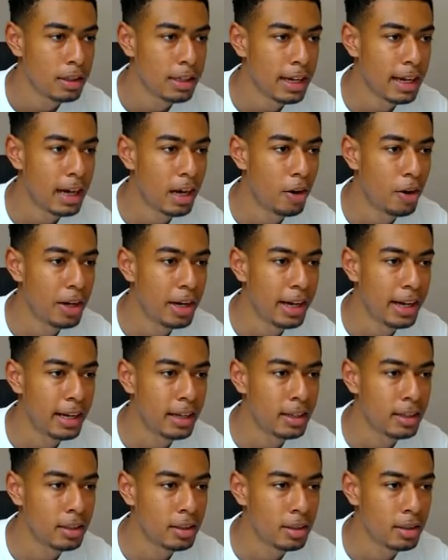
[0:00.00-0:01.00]
Get out of there!
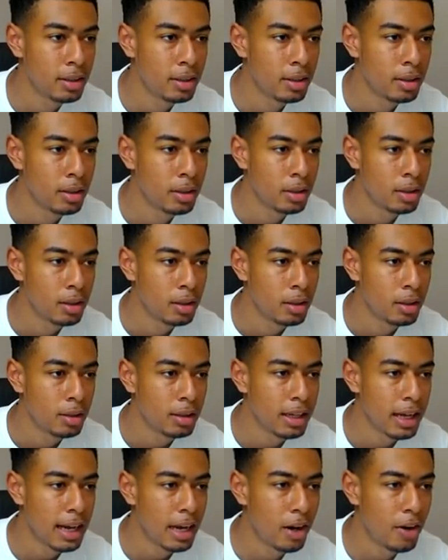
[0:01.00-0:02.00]

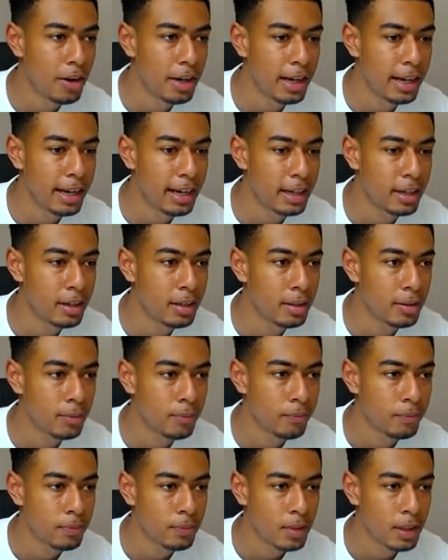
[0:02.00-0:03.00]
Get out of there!
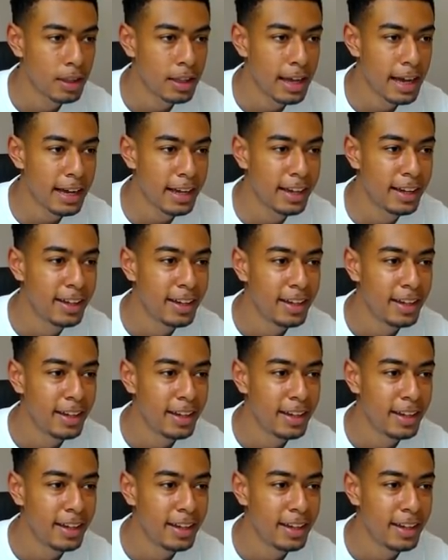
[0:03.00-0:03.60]
That,